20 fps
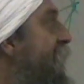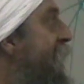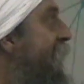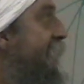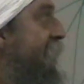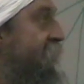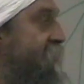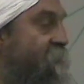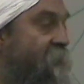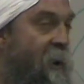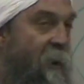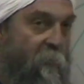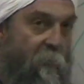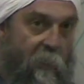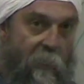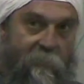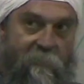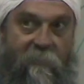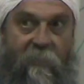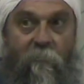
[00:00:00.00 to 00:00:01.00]
is follow an
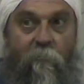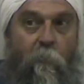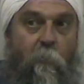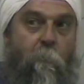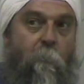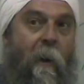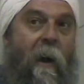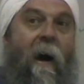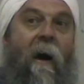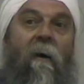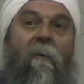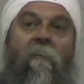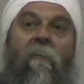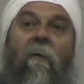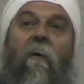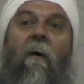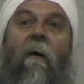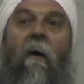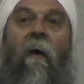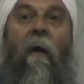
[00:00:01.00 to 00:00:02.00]
eccentric path.
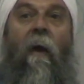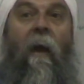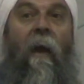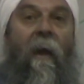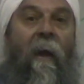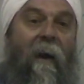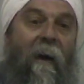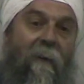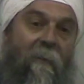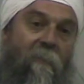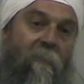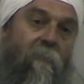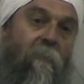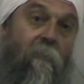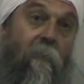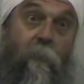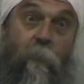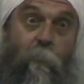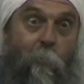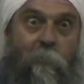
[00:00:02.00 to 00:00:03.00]
And
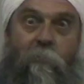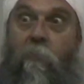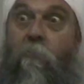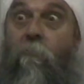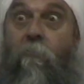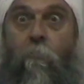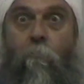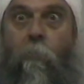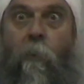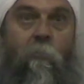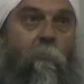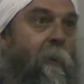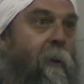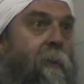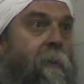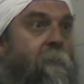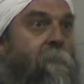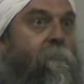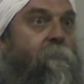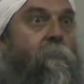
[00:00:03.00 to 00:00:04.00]
especially if you, by the way,
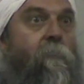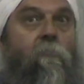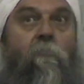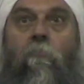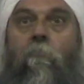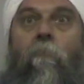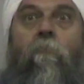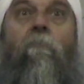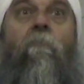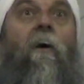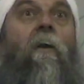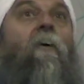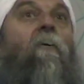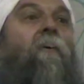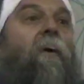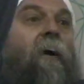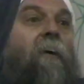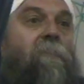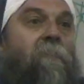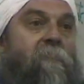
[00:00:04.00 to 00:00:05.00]
if you've got all
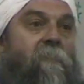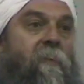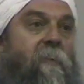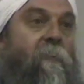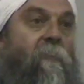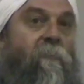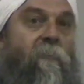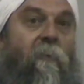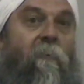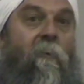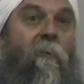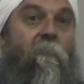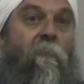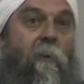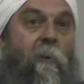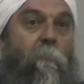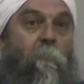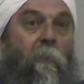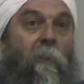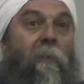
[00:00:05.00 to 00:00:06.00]
kinds of signals here, other
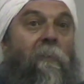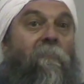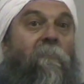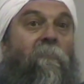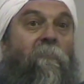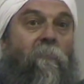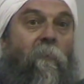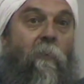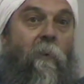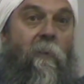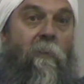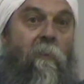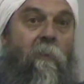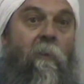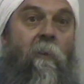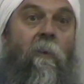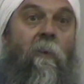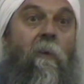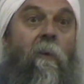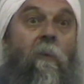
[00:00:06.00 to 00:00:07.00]
airplanes and so on,
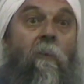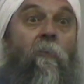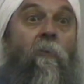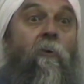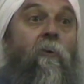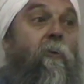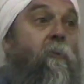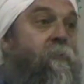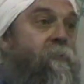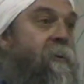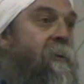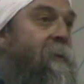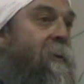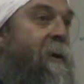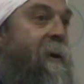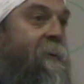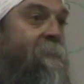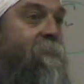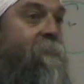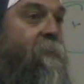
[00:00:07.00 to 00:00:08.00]
look who's in
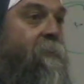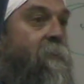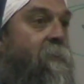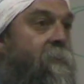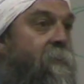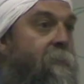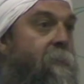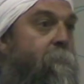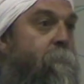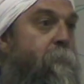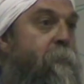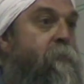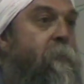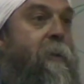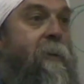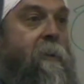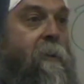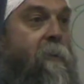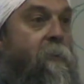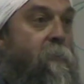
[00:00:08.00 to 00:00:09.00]
lift
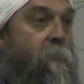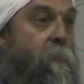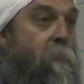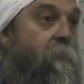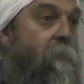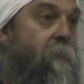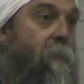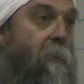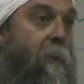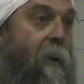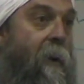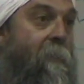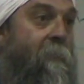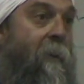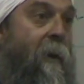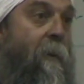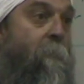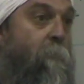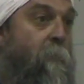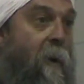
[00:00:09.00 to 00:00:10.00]
between you and
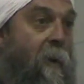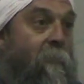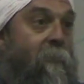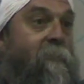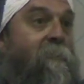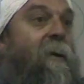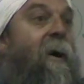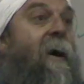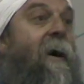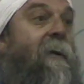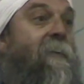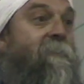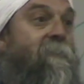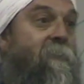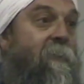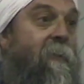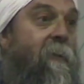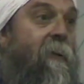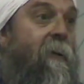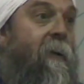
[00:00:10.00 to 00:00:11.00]
them on the sides.
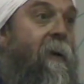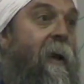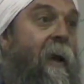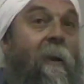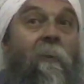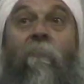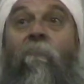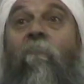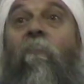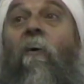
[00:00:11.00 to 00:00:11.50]
And